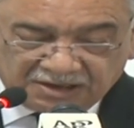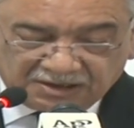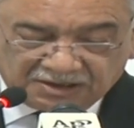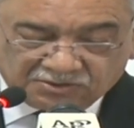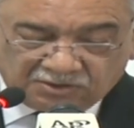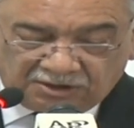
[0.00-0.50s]

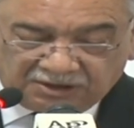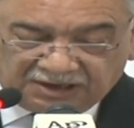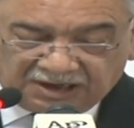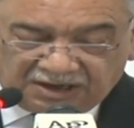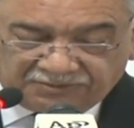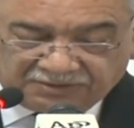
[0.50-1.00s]
that all the
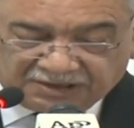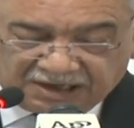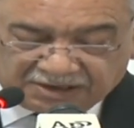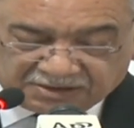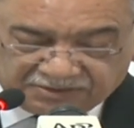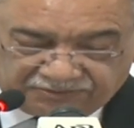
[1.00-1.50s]
relevant
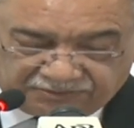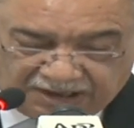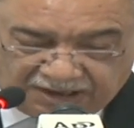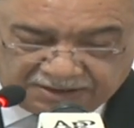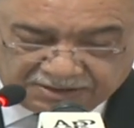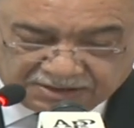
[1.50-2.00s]
acts of
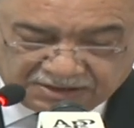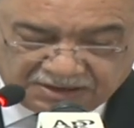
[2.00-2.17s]
violence